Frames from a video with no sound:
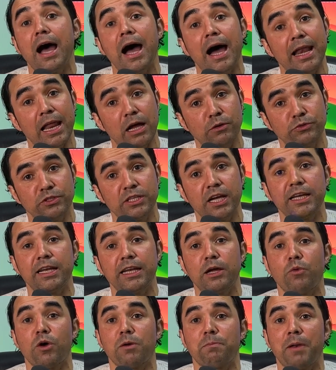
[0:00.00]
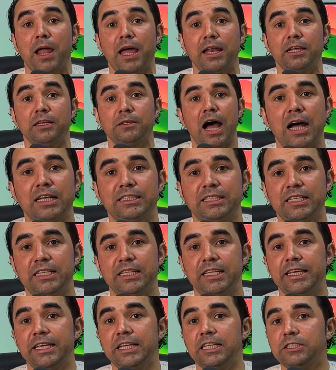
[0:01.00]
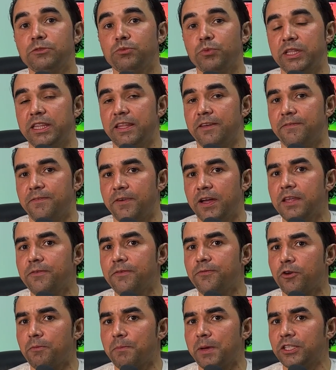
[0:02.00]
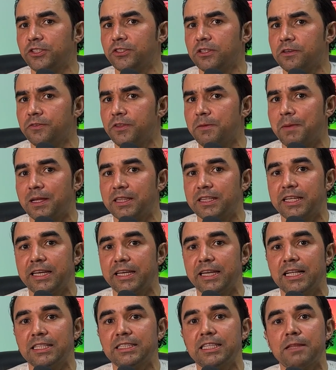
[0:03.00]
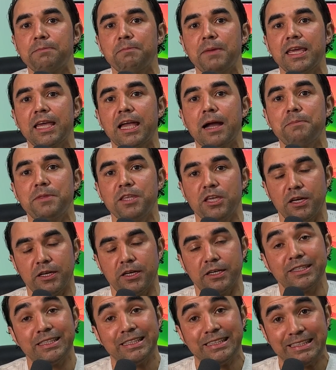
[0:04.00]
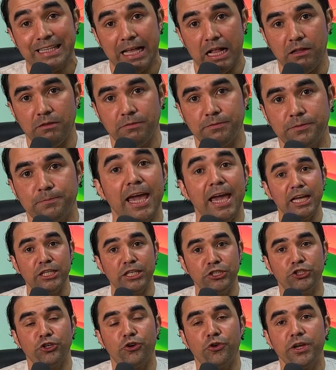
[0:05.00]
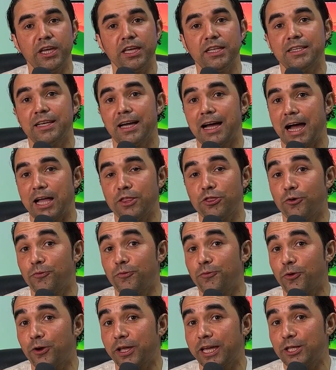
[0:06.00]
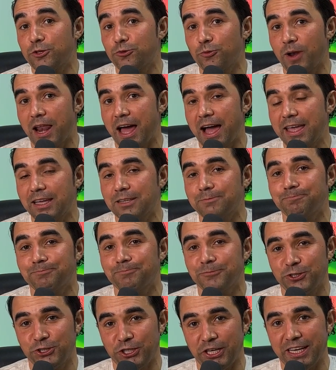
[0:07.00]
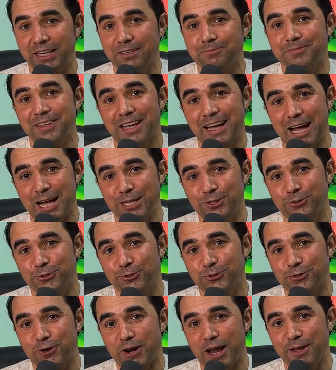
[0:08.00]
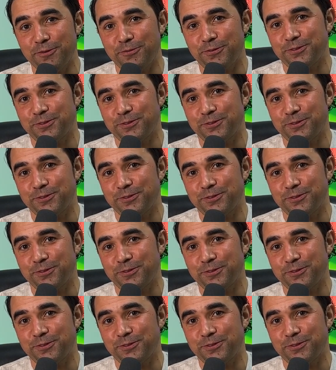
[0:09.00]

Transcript: and outside our planet, as it deals with the very formation of the materials that make up the Earth itself. Enjoy it, and don't forget to like, share, and subscribe.